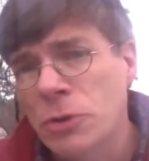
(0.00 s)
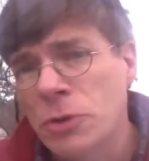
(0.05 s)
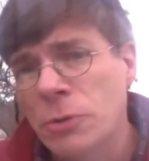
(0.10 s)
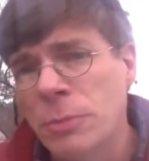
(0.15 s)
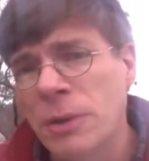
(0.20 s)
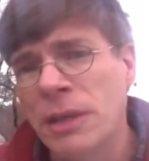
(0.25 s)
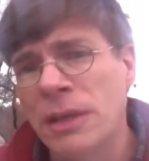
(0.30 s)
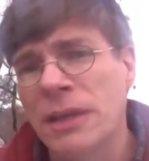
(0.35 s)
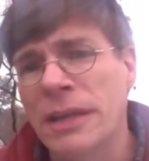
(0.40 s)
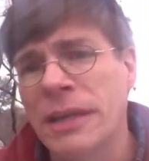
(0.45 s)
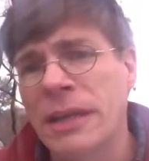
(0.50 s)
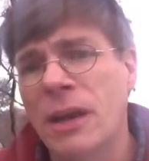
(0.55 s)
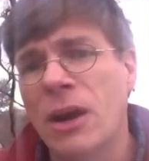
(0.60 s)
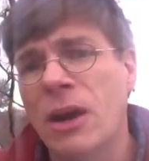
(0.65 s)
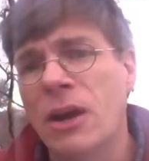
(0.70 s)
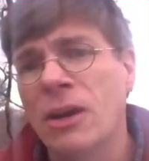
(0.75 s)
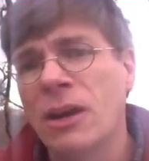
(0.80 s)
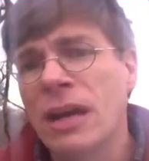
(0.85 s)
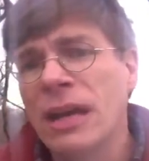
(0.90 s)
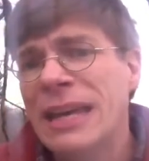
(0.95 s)
humility,
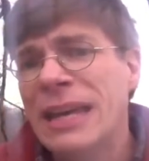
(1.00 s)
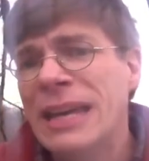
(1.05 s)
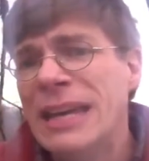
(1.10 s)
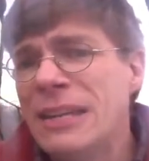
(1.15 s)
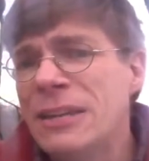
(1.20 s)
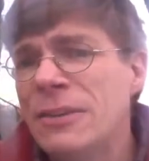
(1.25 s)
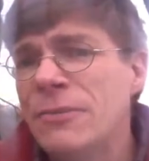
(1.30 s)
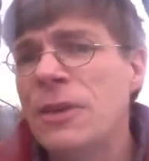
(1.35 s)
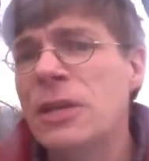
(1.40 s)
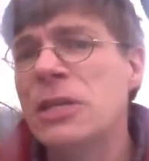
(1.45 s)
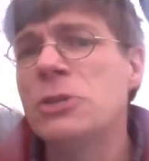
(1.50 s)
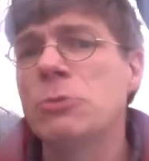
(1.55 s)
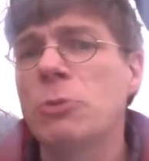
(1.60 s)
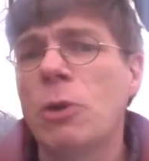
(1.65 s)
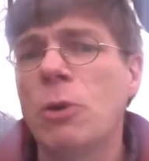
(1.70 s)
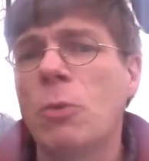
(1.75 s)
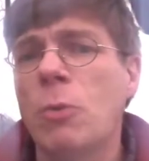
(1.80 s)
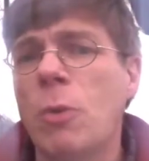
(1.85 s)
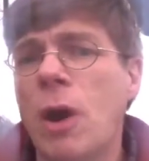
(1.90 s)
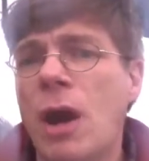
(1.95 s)
our
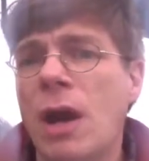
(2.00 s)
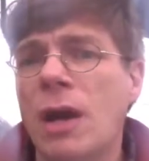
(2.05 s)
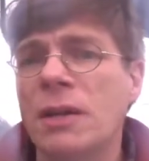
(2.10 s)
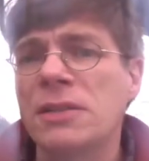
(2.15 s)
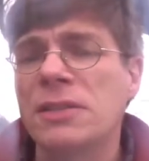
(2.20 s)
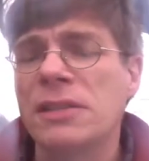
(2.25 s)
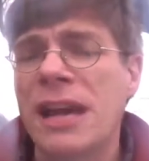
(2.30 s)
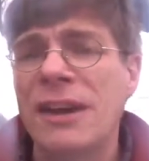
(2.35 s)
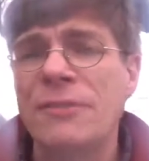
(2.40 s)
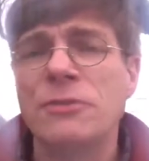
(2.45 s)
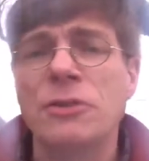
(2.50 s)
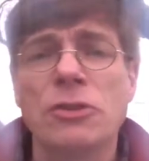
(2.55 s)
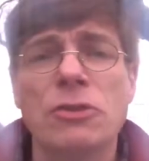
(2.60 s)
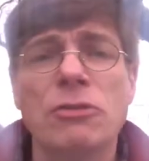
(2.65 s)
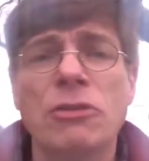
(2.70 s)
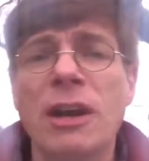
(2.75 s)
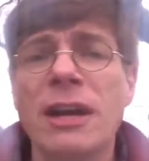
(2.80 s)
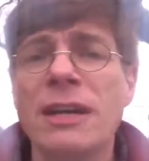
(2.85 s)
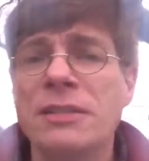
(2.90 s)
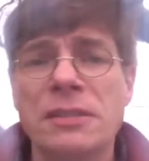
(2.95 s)
individual walks after
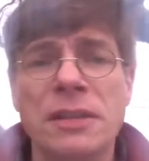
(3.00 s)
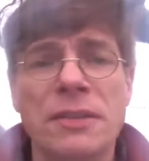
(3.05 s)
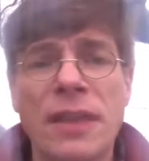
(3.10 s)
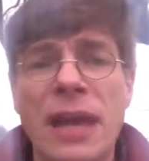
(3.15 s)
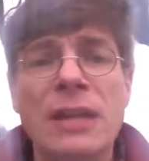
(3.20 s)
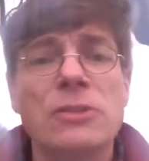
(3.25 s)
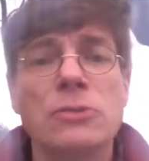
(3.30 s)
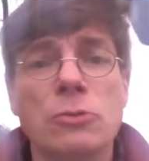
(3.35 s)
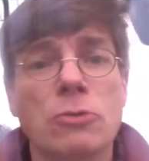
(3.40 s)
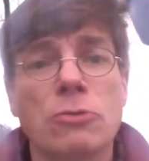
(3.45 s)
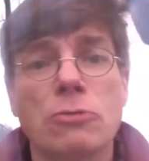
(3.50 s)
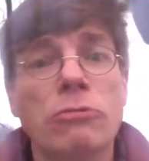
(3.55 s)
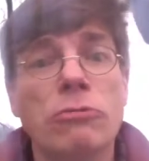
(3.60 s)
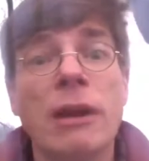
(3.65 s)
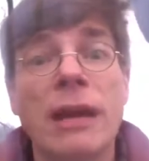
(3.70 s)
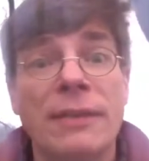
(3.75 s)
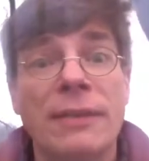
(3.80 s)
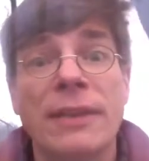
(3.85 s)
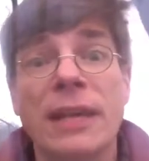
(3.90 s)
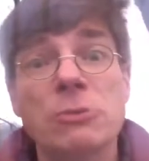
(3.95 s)
Christ. And that's
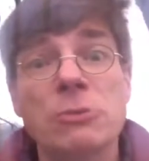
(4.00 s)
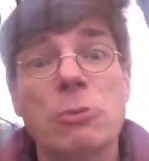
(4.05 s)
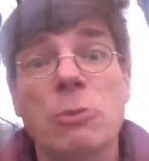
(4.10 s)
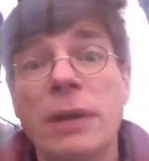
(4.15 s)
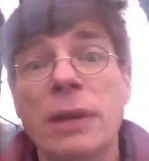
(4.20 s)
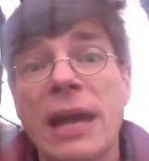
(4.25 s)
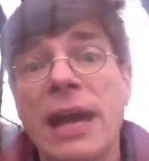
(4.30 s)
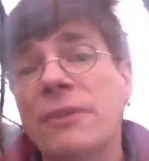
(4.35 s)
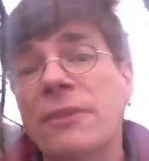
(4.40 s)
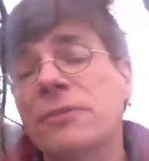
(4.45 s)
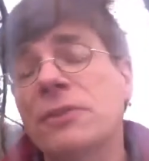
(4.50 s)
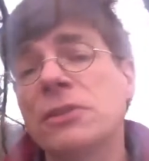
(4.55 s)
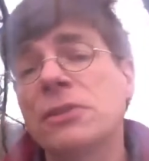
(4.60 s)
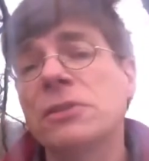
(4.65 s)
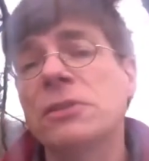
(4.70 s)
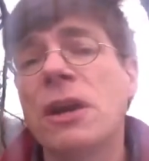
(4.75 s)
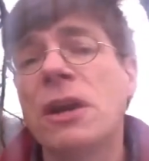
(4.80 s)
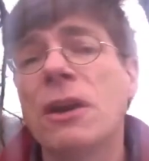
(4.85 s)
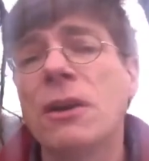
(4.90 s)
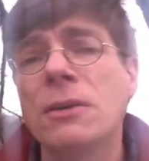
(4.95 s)
great. That's where we have to
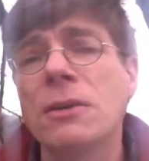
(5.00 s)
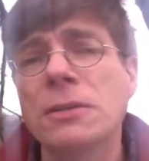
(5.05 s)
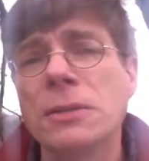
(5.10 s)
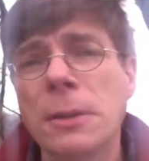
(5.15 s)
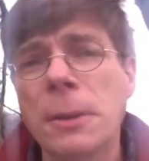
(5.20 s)
start.